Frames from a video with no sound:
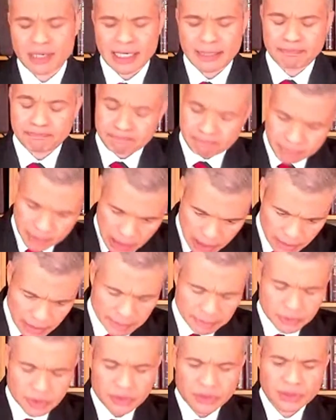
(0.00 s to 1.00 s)
up
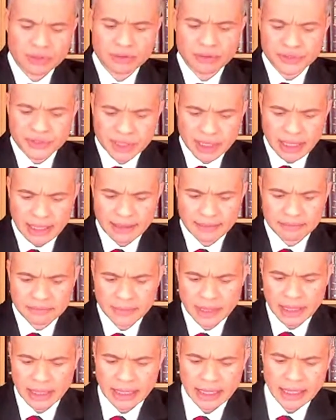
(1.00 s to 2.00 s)
to
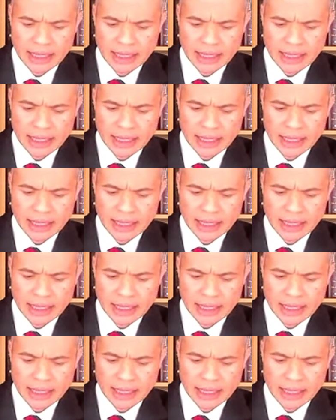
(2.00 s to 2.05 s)
Jerusalem,